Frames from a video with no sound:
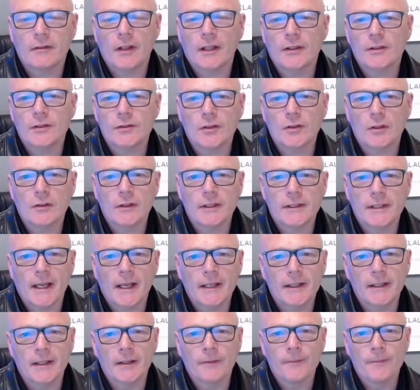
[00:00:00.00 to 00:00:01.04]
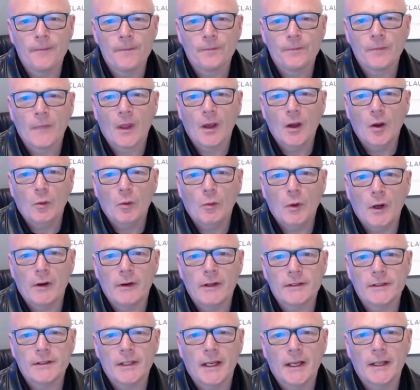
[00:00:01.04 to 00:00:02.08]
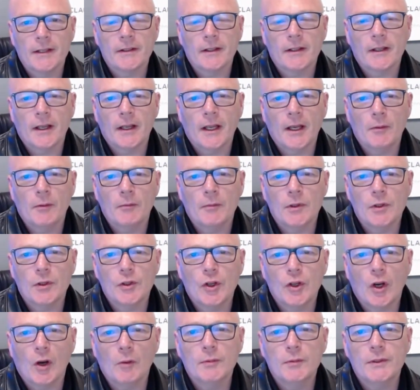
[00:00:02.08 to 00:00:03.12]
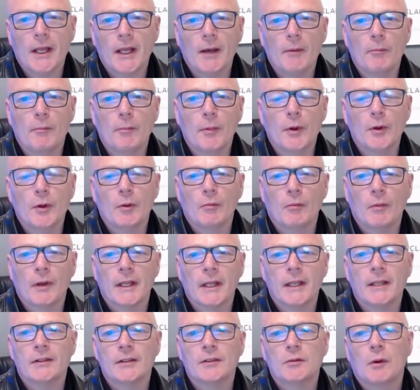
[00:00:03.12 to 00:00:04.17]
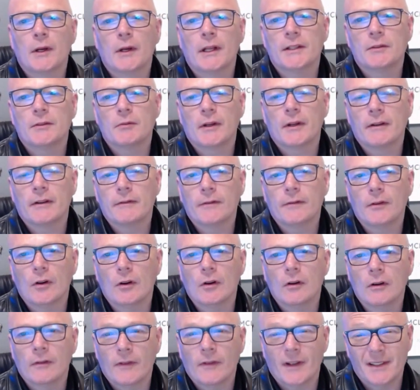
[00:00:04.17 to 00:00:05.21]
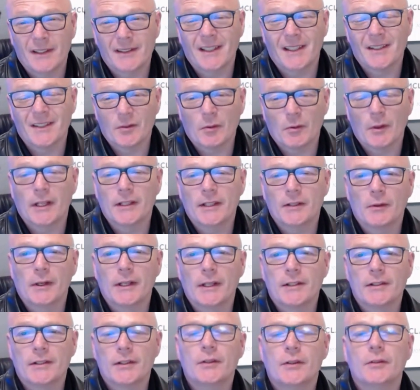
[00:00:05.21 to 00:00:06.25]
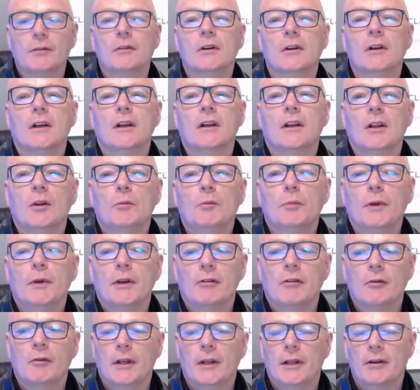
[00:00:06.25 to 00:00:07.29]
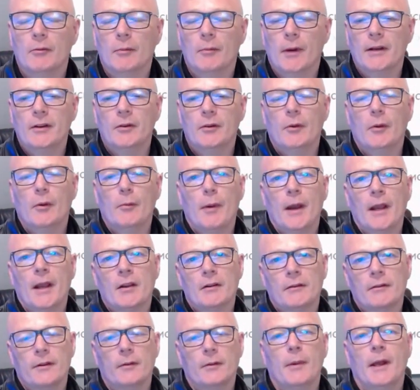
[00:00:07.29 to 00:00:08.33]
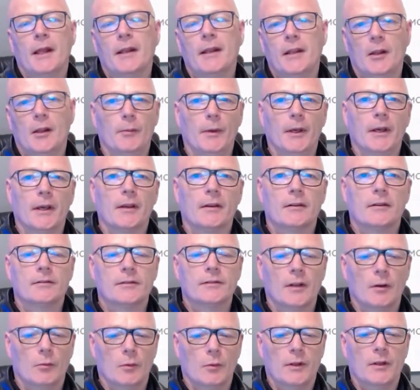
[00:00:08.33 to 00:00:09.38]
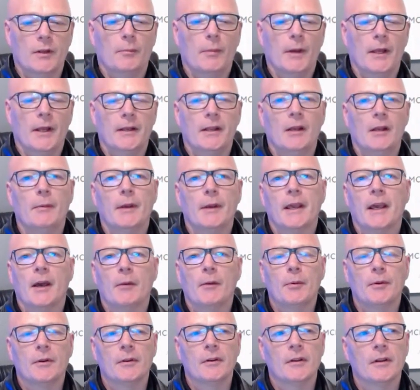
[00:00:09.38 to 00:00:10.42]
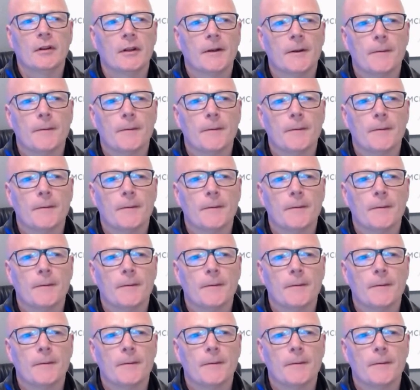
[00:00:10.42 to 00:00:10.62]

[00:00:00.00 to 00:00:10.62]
just saw this heading where it said jobs that boomed in 2024. In fact, it says 2022. But it reminded me back of the pandemic. So when the pandemic happened,